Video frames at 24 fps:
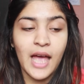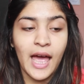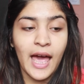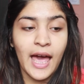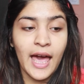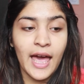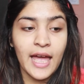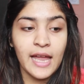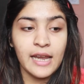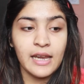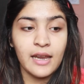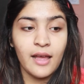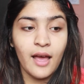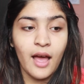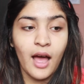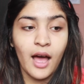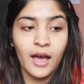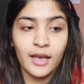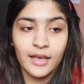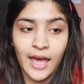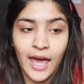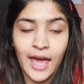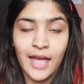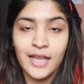And
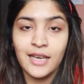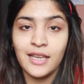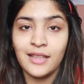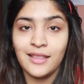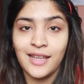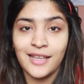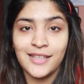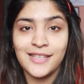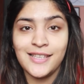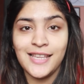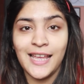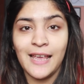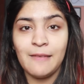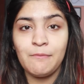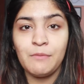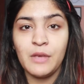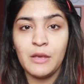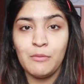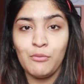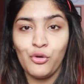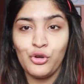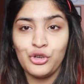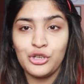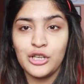again, that same
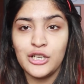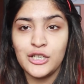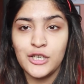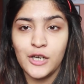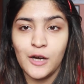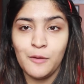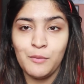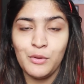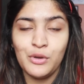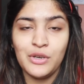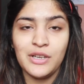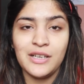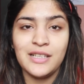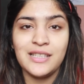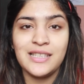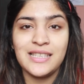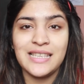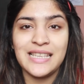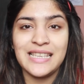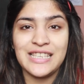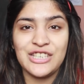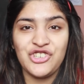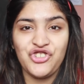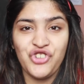emotional turbulence,